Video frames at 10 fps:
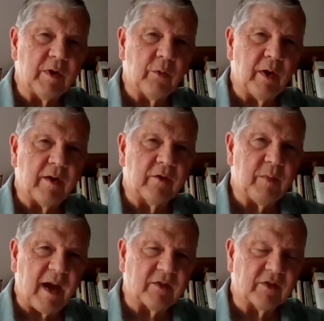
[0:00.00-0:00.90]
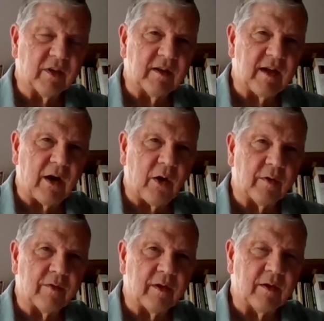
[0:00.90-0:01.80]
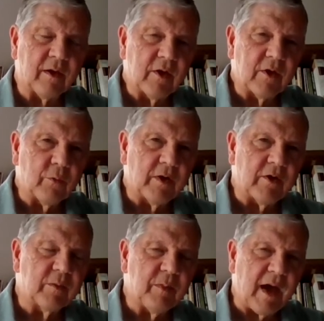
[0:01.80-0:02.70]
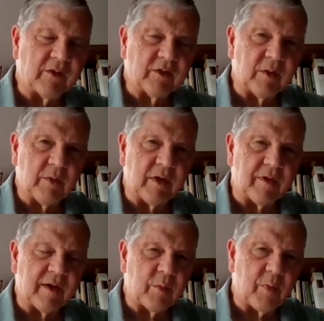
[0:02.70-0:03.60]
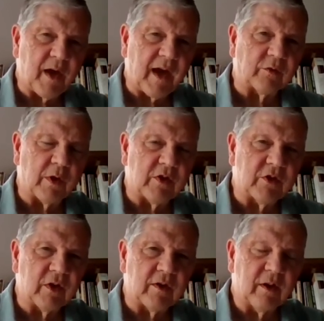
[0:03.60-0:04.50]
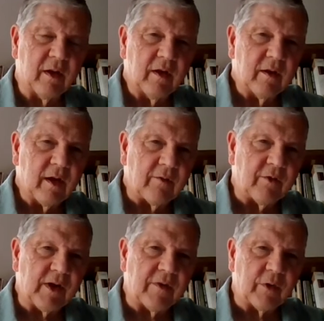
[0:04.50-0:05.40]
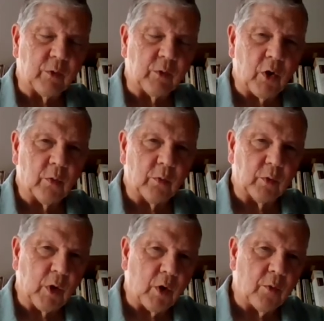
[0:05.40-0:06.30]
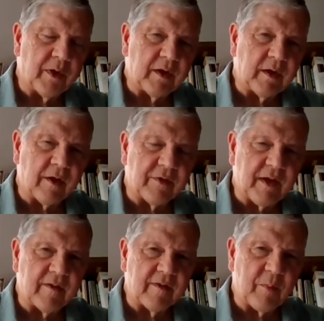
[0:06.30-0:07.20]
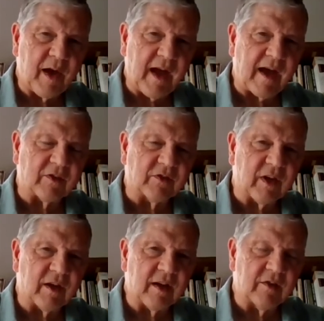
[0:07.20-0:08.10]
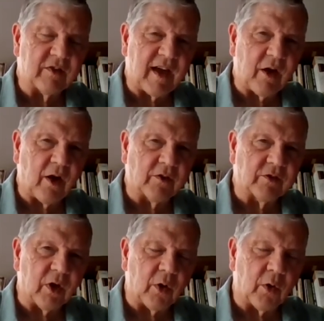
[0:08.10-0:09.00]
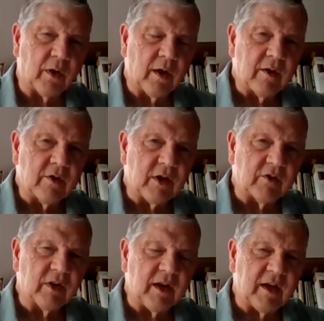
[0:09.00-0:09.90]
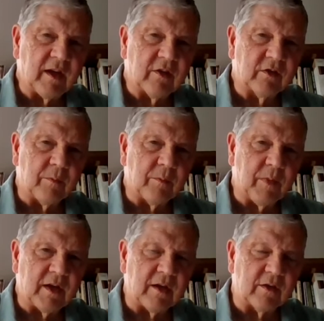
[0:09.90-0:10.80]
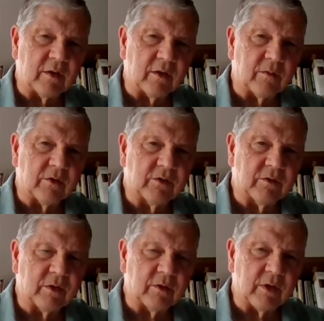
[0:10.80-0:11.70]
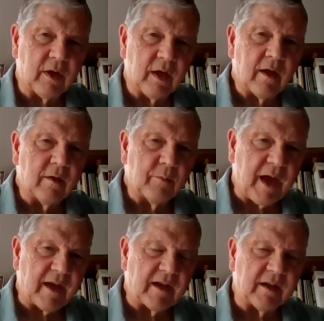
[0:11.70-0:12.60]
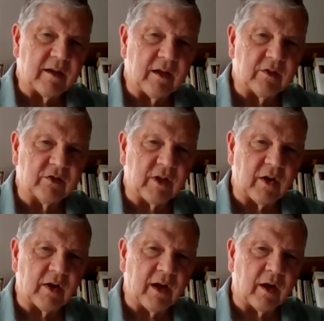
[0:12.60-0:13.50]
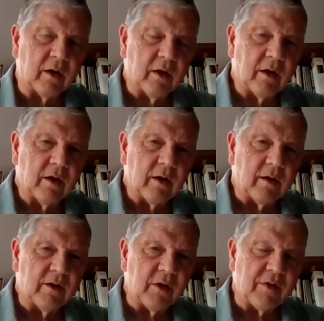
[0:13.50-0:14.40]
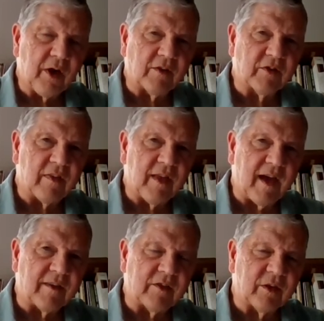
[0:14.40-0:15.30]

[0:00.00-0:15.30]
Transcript: is masking when should masking be a thing of the past? When should every other role be a thing of the past? Is that also just, again, submitting to panic and hysteria? Your thoughts on that? Yeah. That's